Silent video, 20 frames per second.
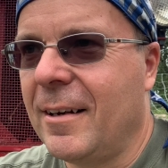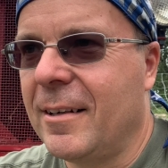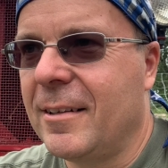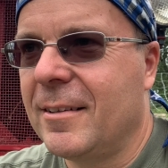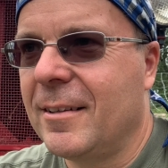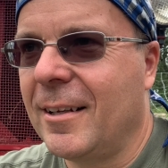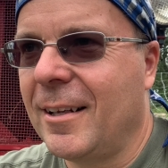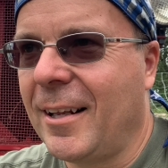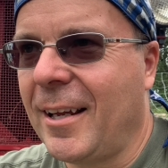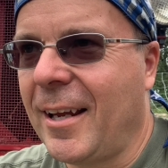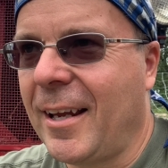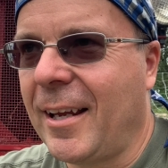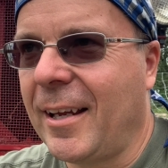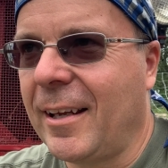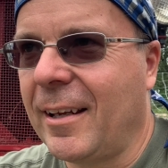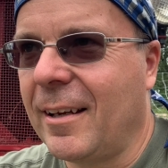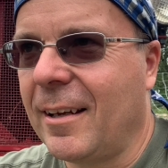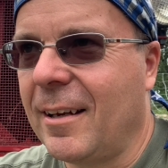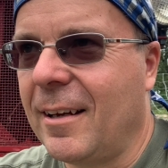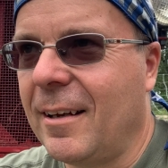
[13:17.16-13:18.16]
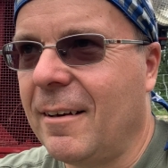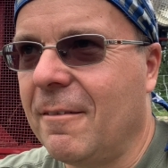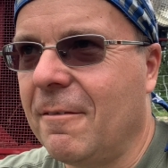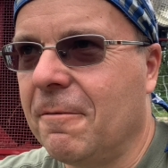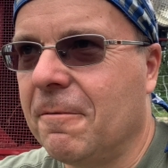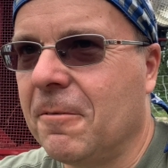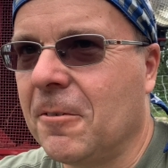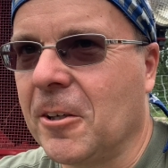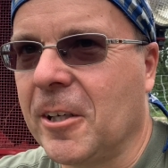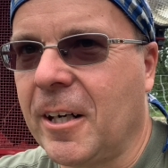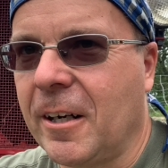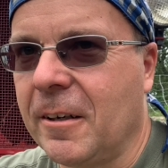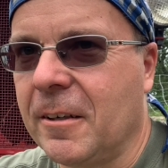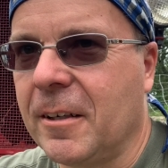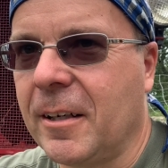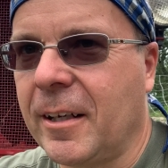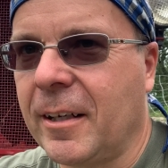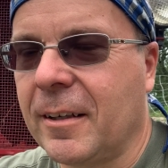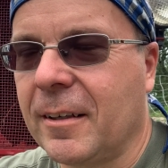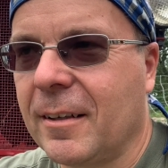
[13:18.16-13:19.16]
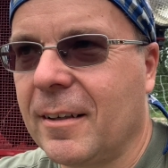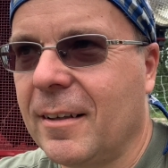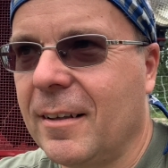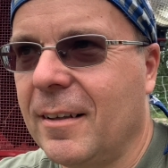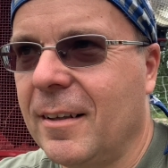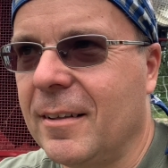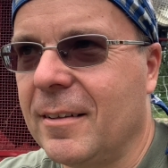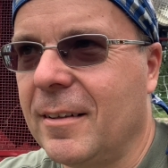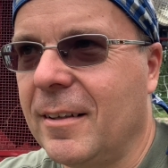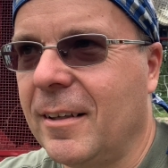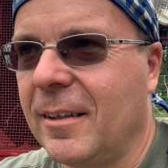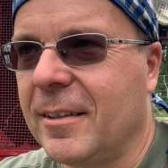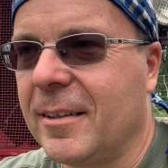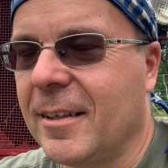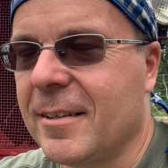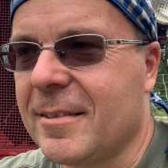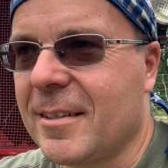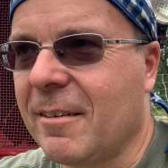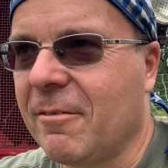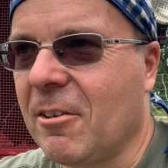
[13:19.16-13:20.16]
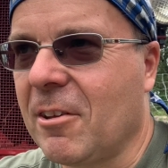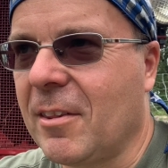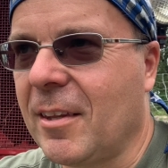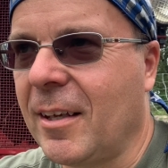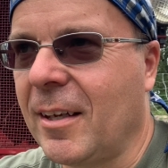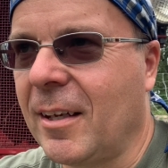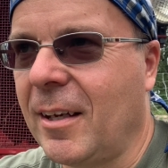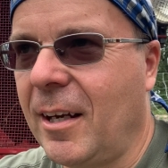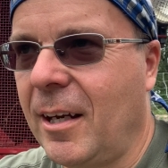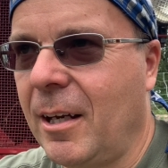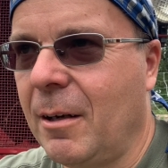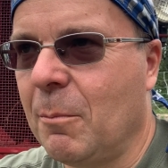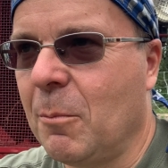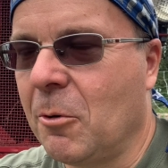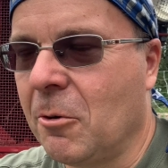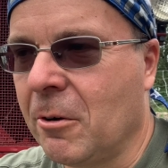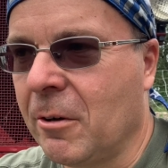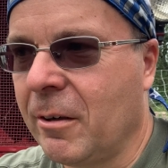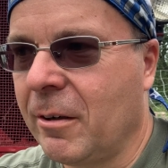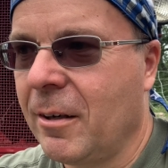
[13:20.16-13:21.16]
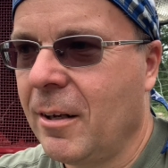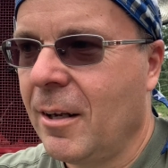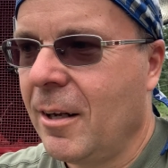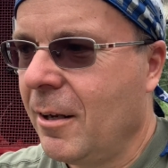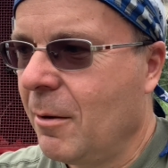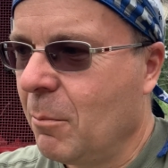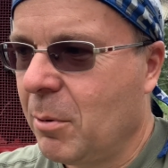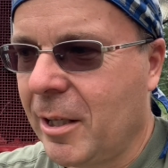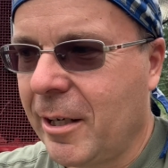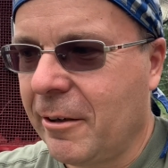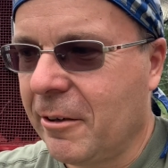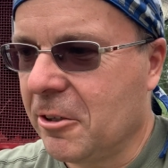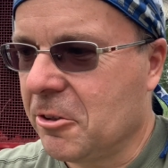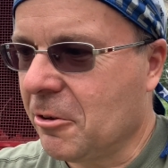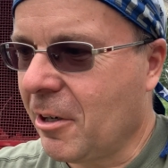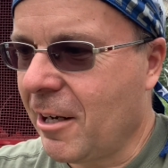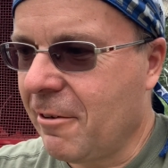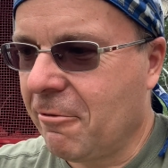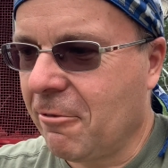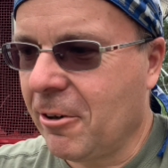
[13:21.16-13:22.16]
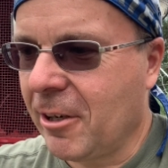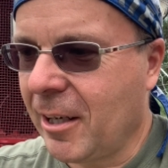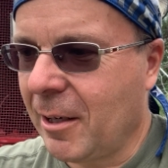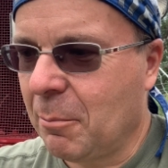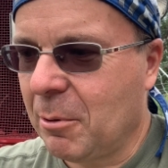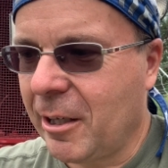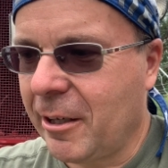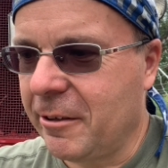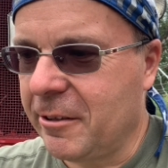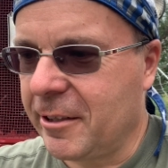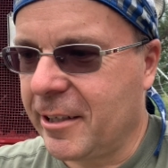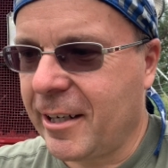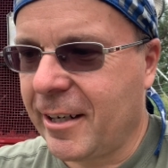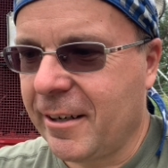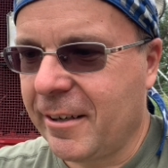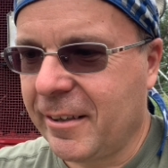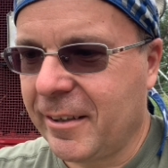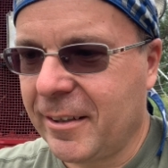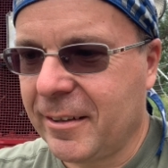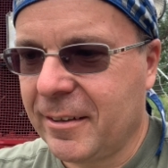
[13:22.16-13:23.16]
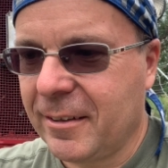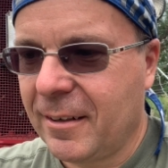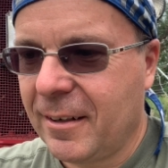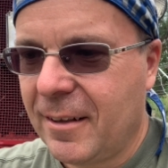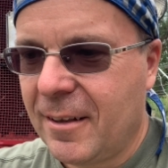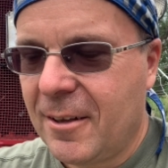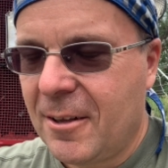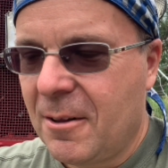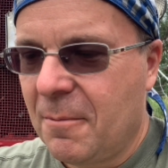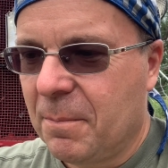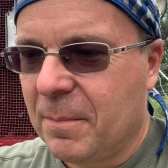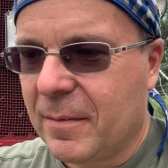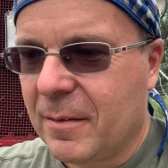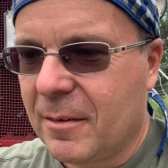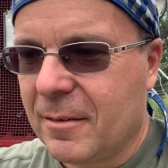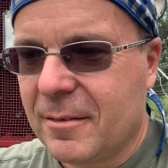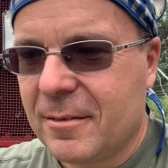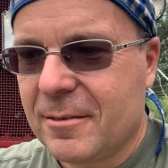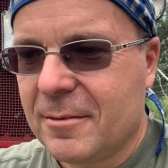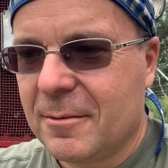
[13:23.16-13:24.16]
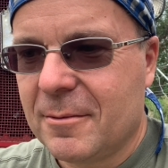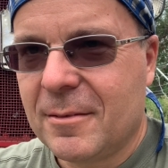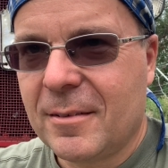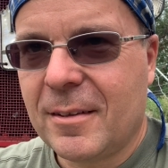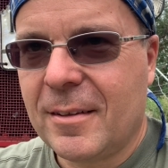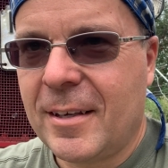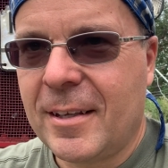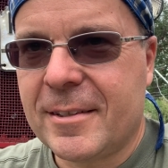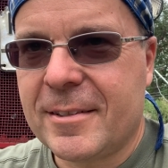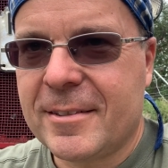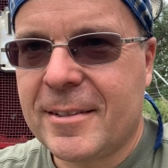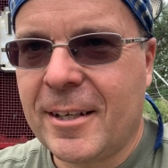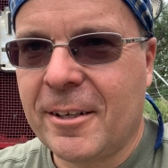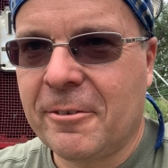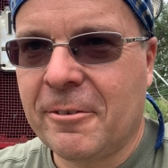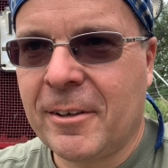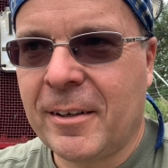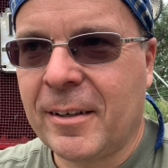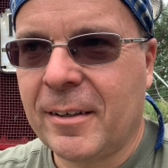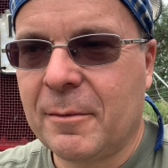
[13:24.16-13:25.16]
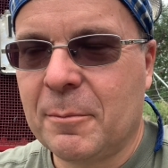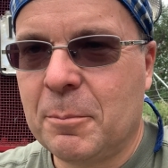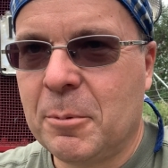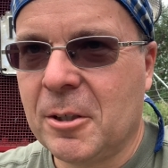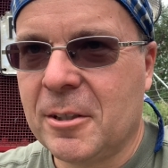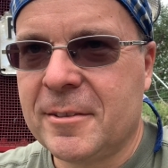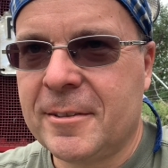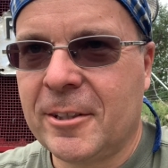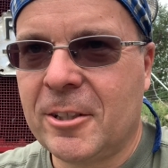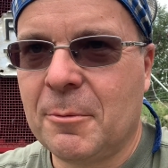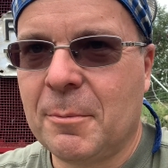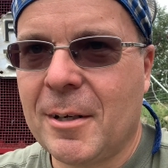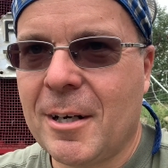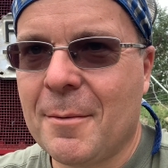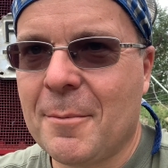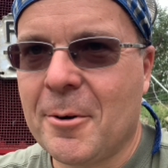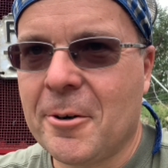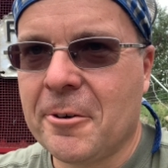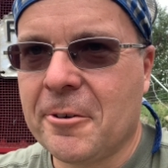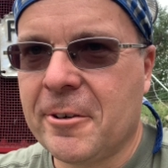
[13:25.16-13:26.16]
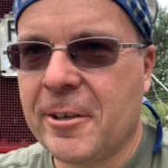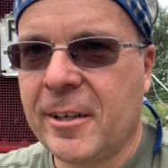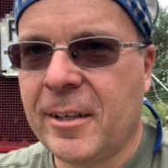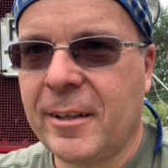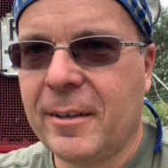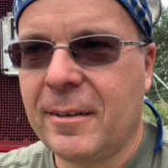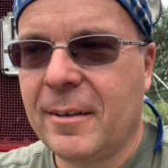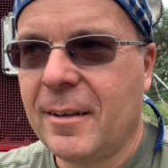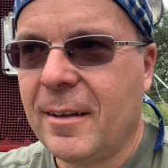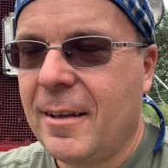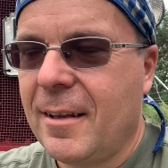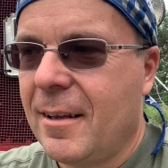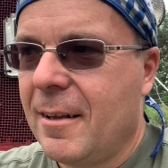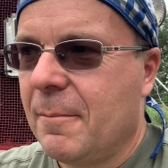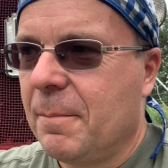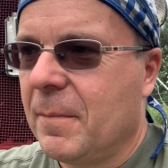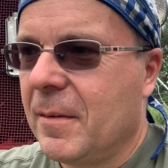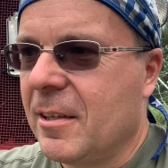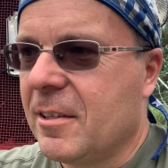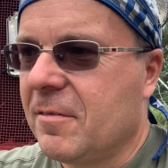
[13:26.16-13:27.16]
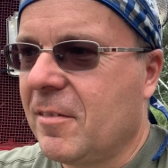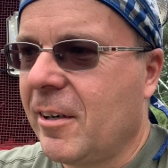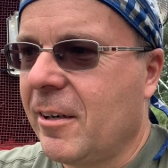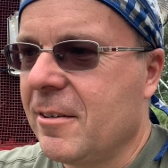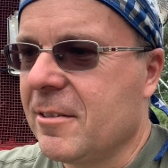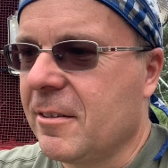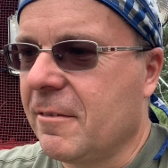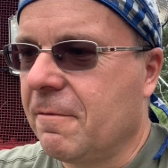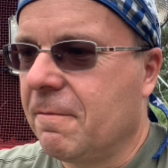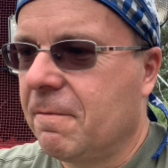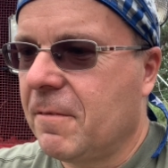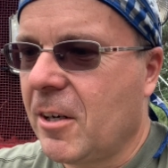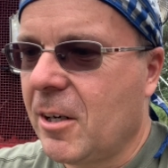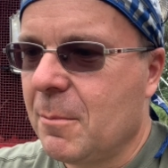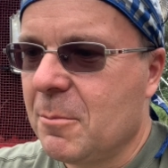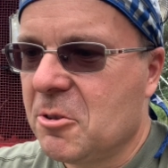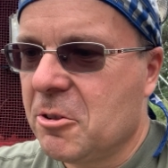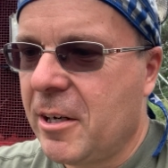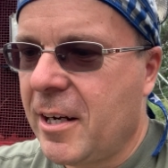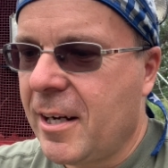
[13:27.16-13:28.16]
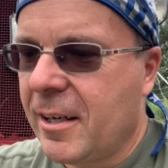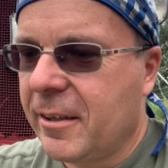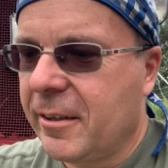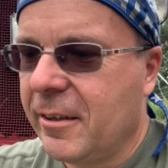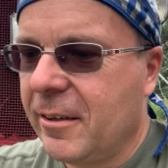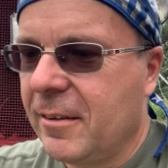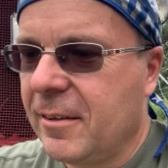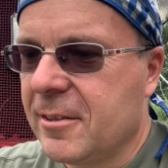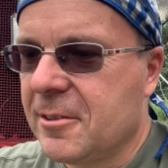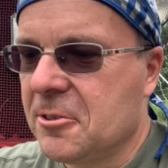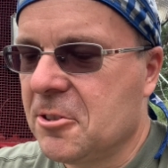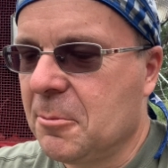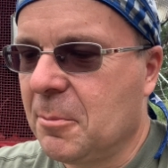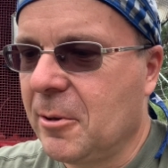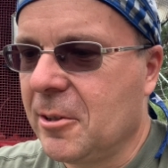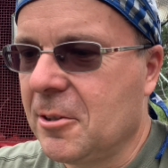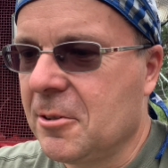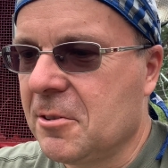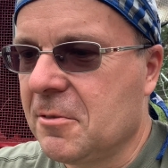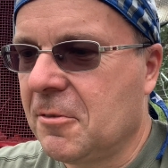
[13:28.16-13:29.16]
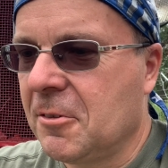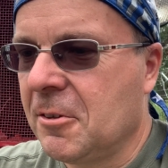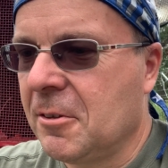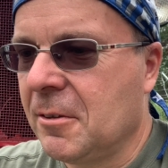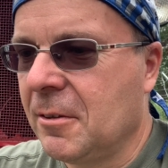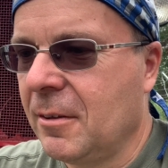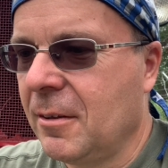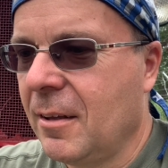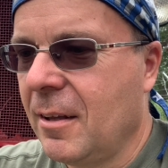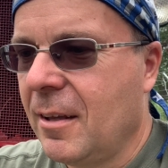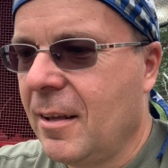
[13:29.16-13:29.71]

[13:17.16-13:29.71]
today for gardening. It does everything and more. Plow your driveway, plow your garden, etc. Put a sickle bar mower on it. As far as a farm tractor that's super useful,